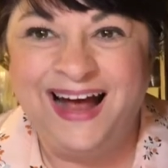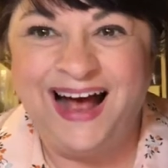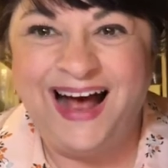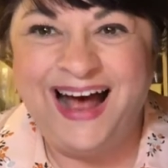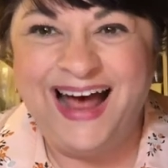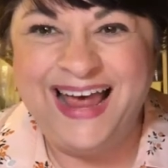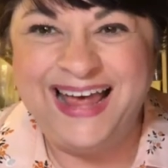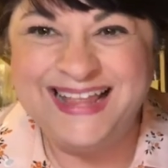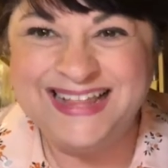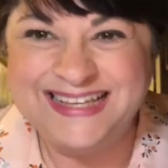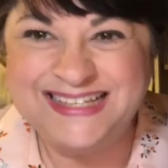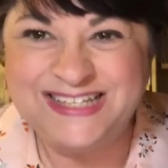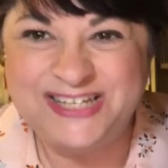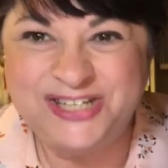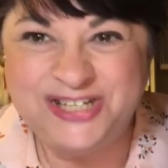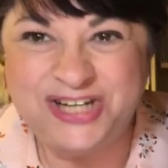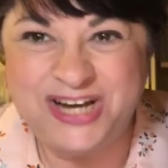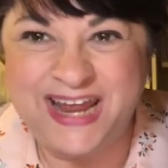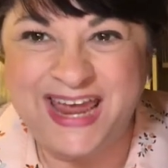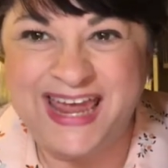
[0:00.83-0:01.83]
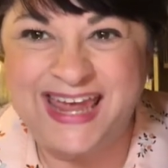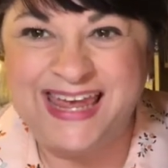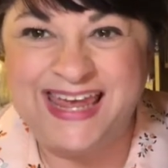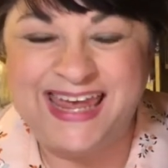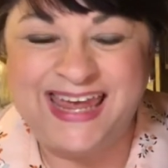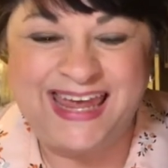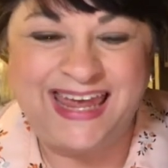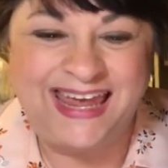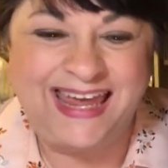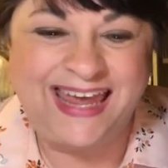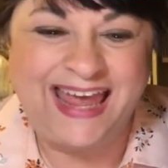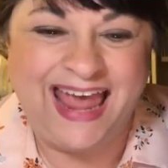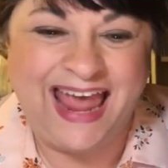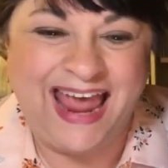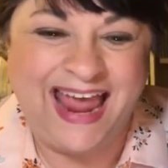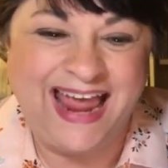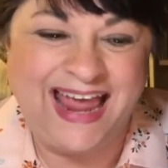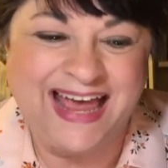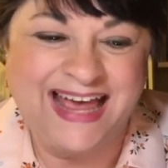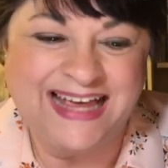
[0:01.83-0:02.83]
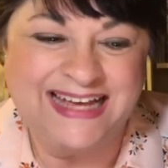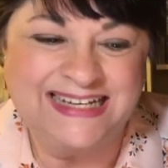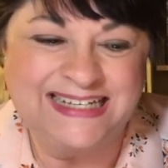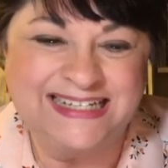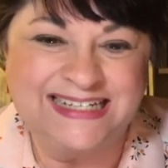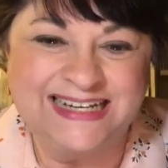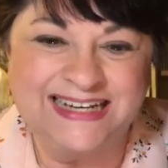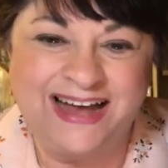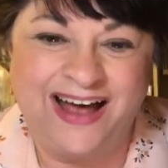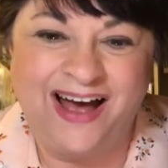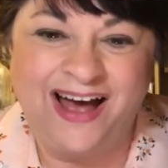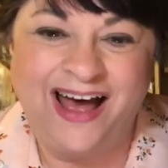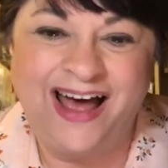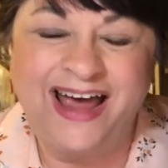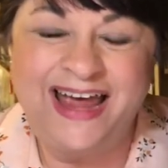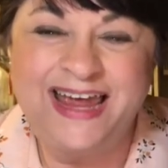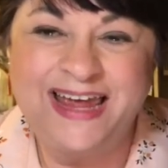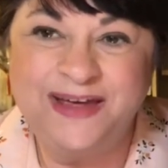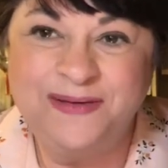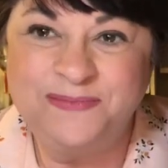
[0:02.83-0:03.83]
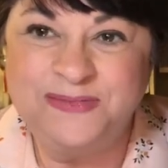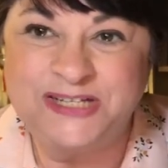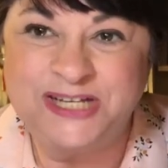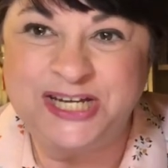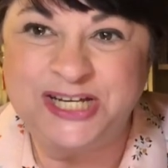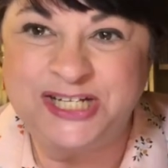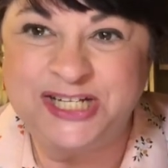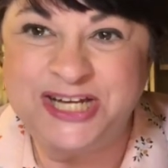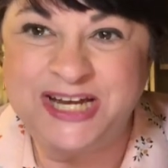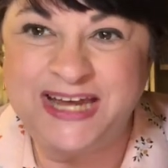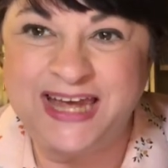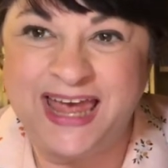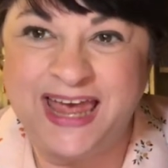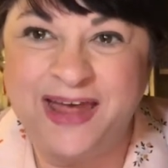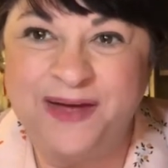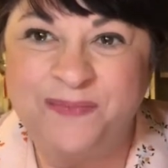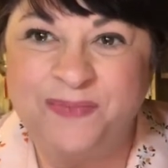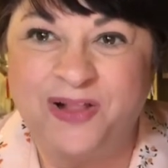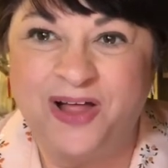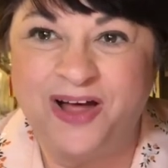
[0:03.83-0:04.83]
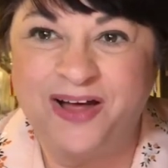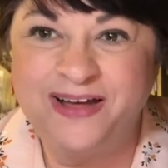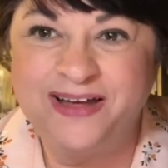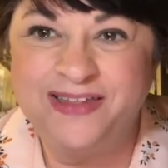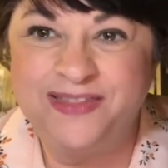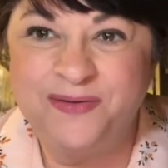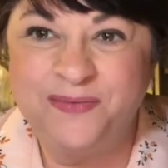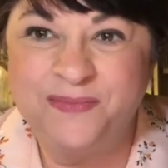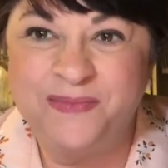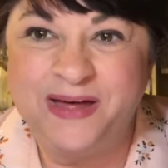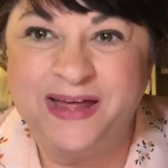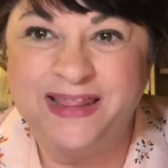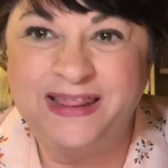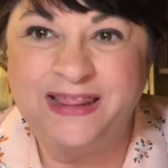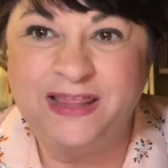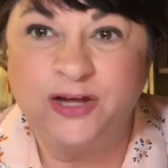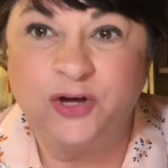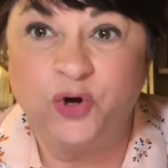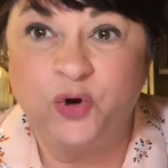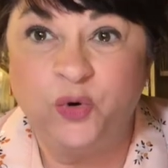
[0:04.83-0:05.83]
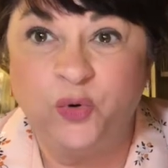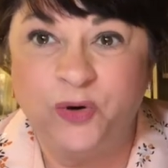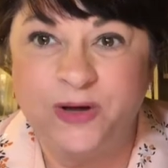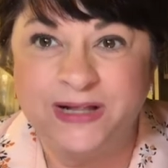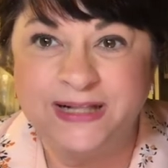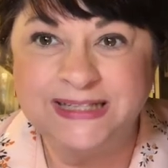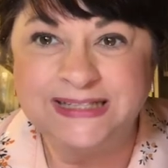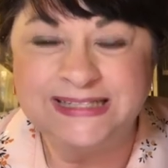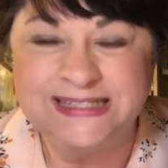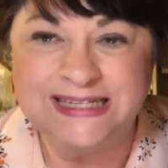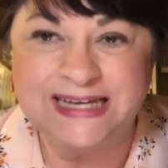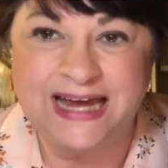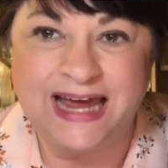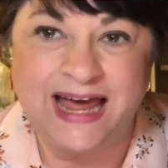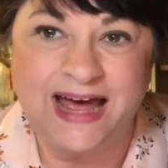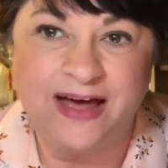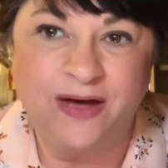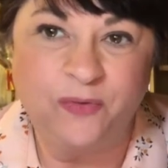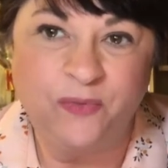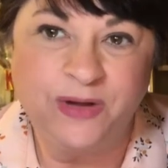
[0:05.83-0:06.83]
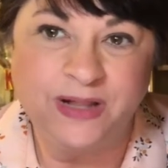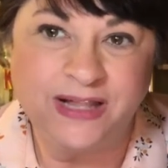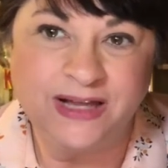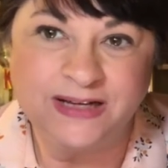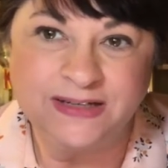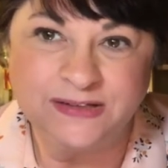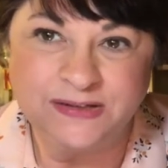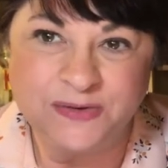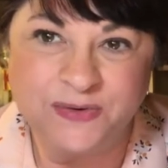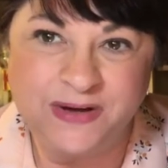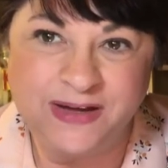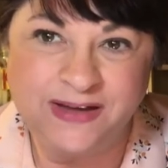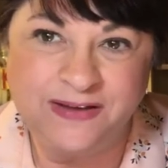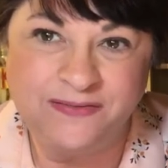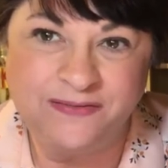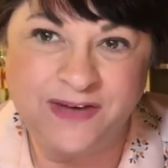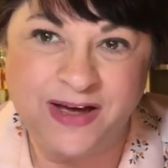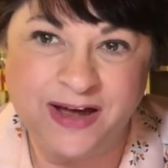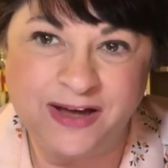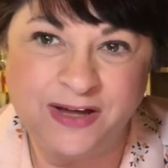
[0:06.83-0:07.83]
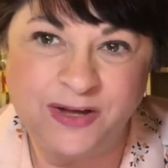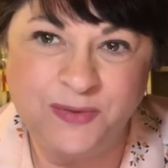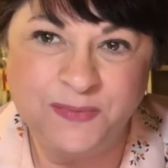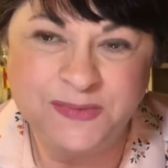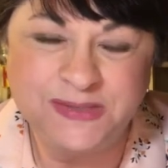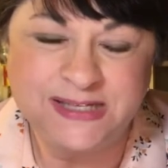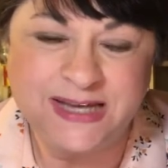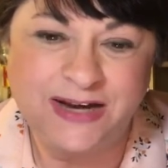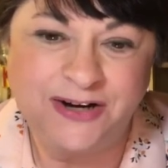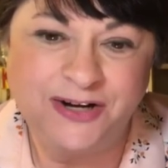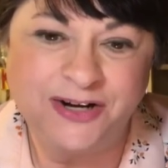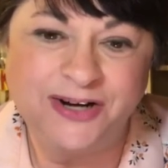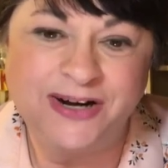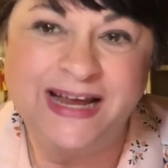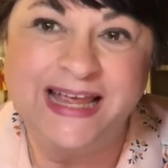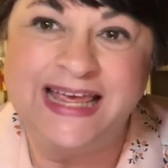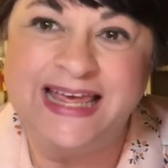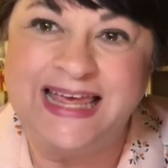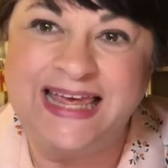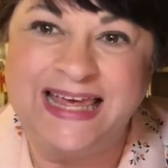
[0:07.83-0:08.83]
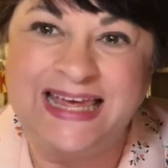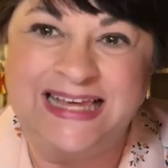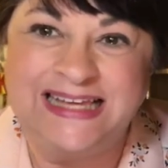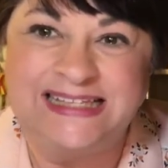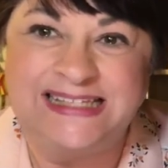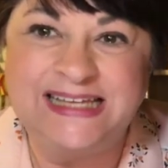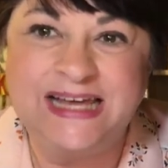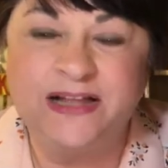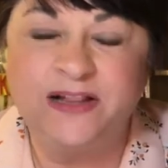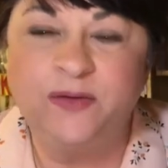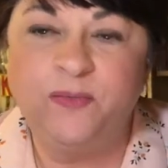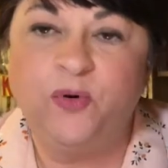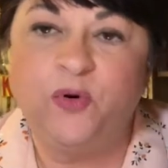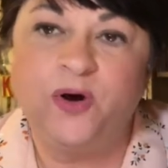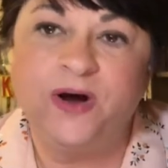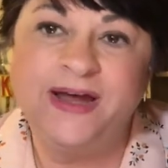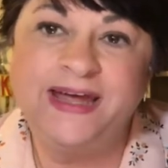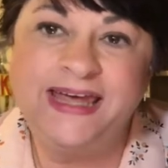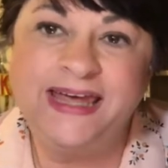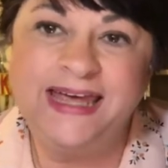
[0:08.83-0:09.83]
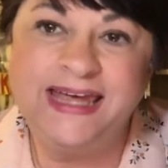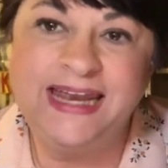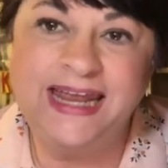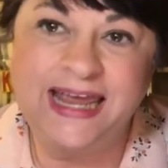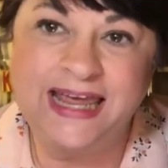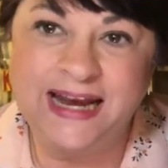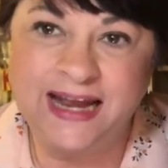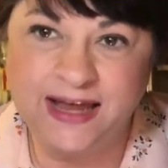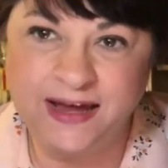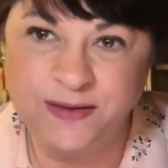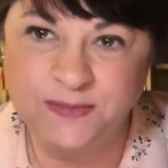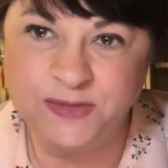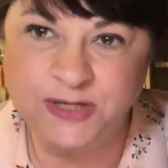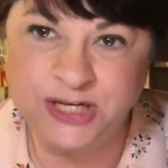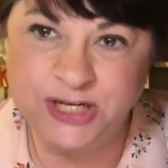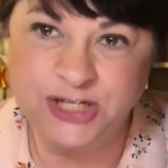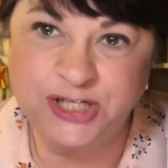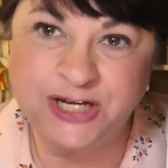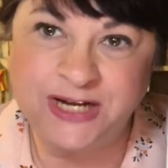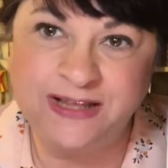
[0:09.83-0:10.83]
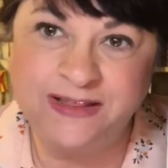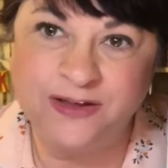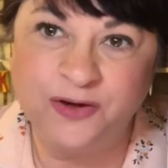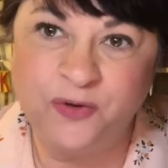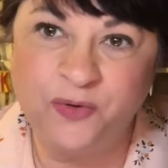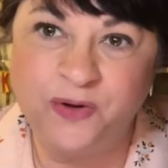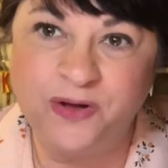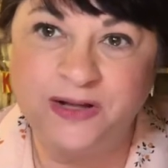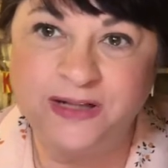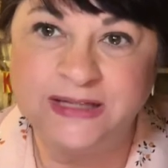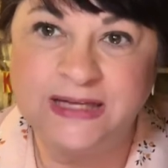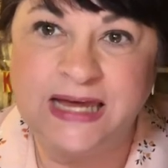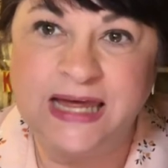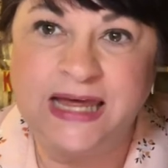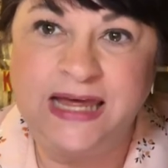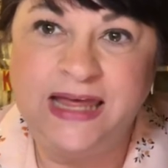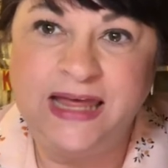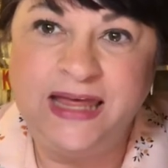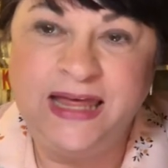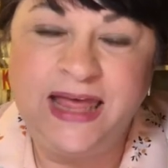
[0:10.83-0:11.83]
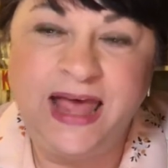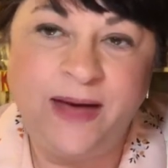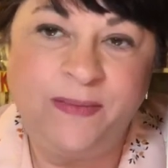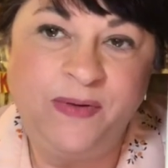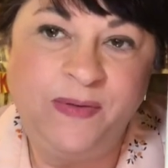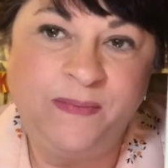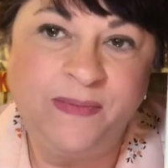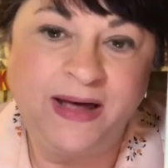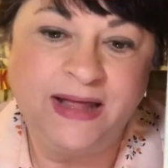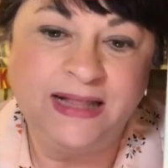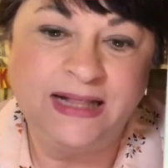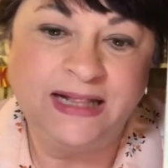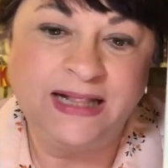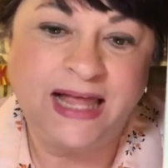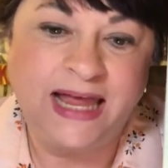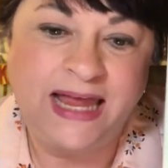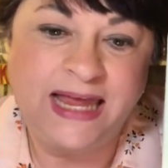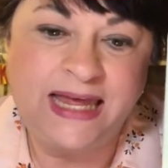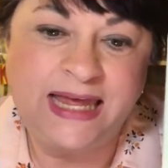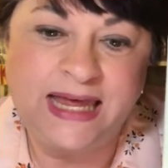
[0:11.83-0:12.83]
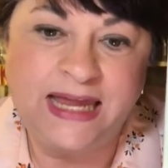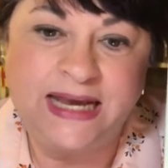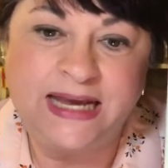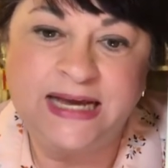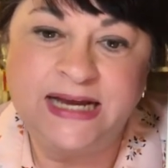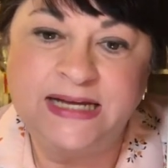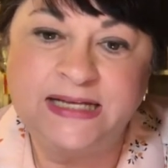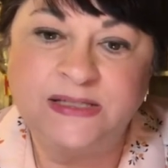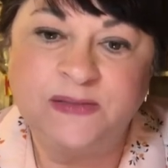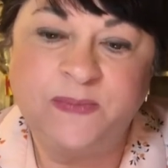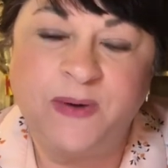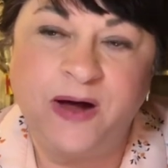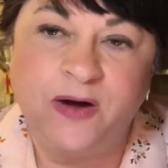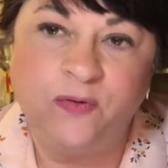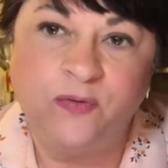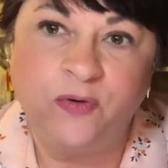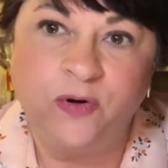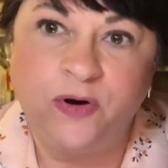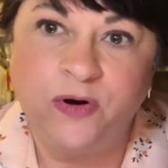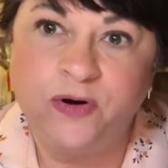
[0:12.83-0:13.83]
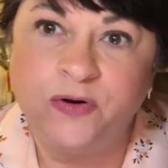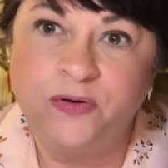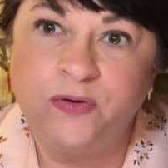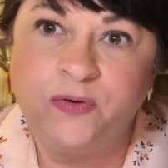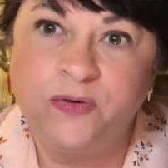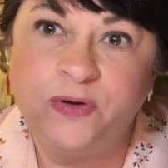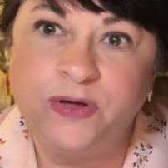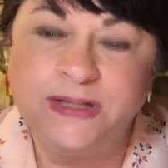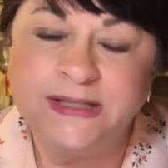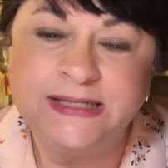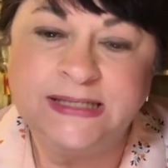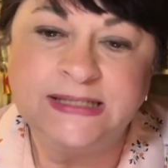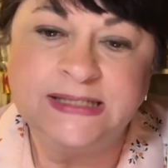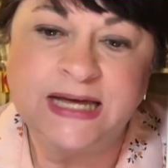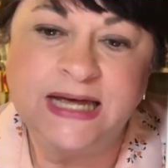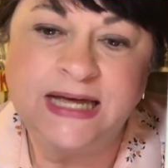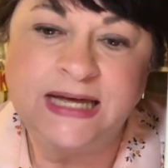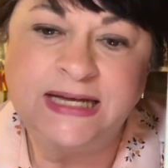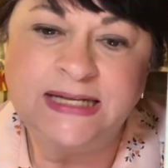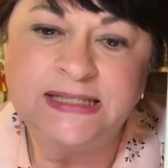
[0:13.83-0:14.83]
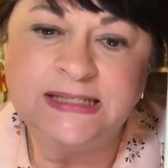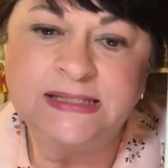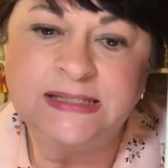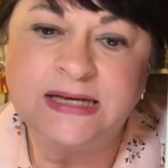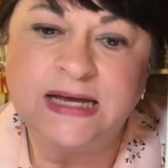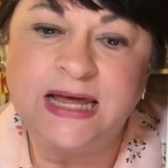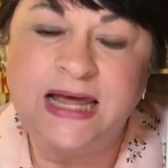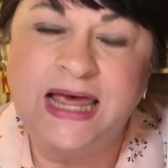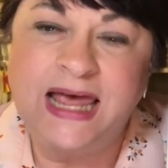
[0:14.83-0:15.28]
Hi, this is Janae King, and I am teaching a Block of the Month quilt at Whitlock Sewing and Vacuum Center in Salem, Oregon, and I am teaching the quilt Cabin by the Lake, and it is by Royal Quilt Designs.